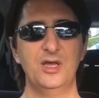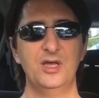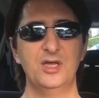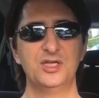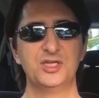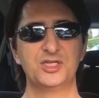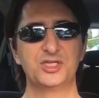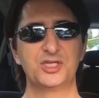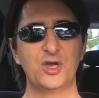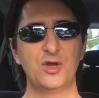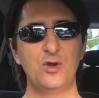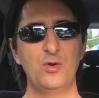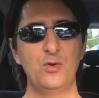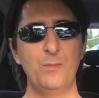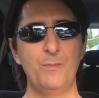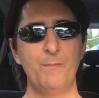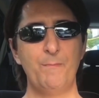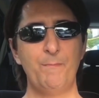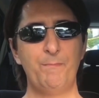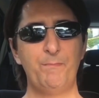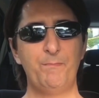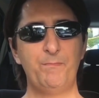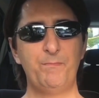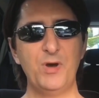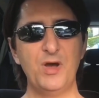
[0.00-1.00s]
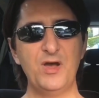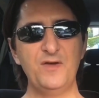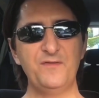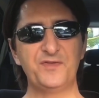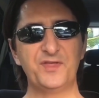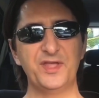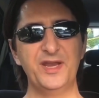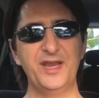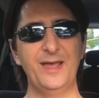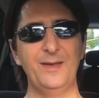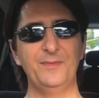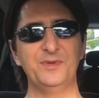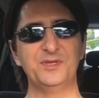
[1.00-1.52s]
So both
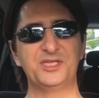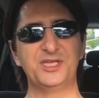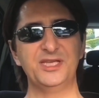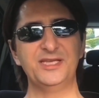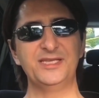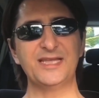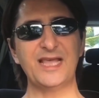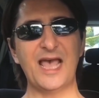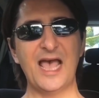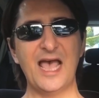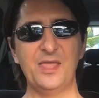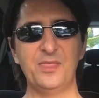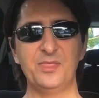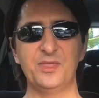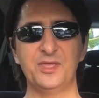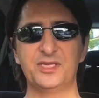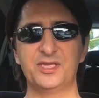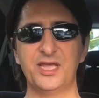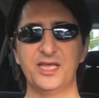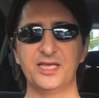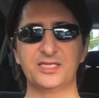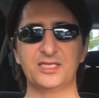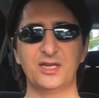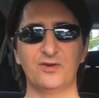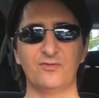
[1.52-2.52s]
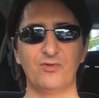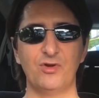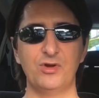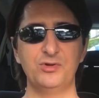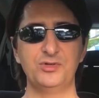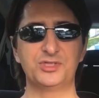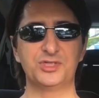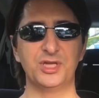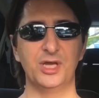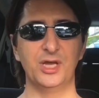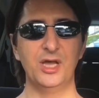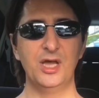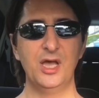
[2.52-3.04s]
the Nemesis and the Tesla
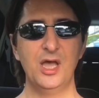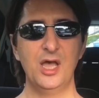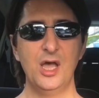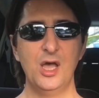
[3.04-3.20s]
Roadster